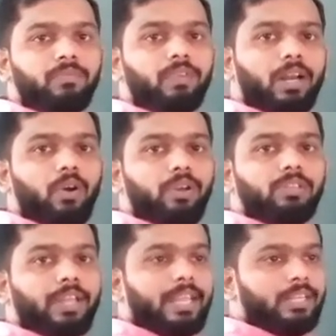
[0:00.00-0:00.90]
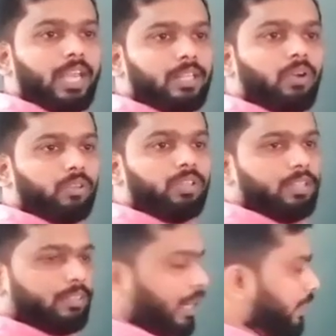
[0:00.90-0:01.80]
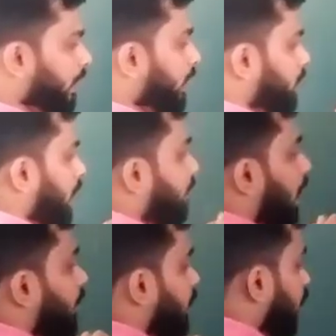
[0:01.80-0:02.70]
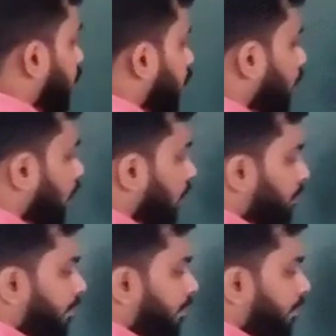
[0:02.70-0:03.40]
We are going to take out the thread. Then what we will do?